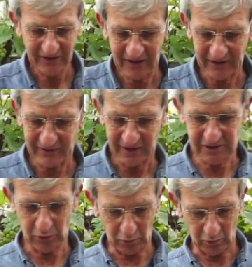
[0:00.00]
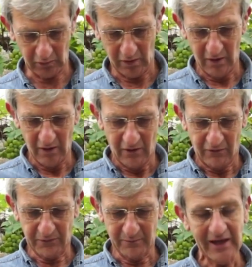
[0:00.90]
colour at all
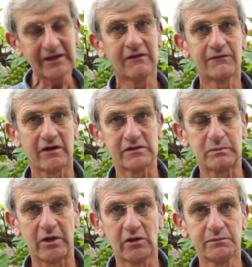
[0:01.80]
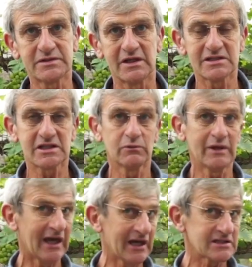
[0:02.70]
from any of those bulbs until we
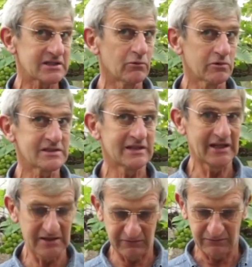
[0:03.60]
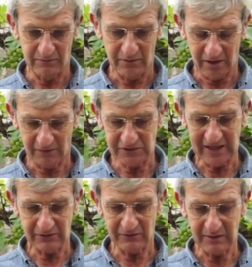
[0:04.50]
get towards the end of
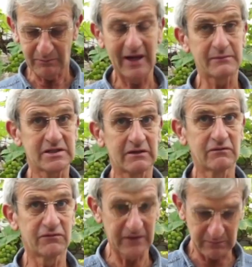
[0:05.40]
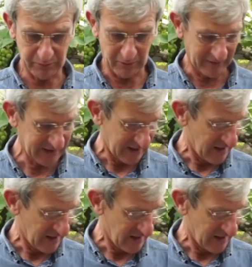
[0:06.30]
January, perhaps even February,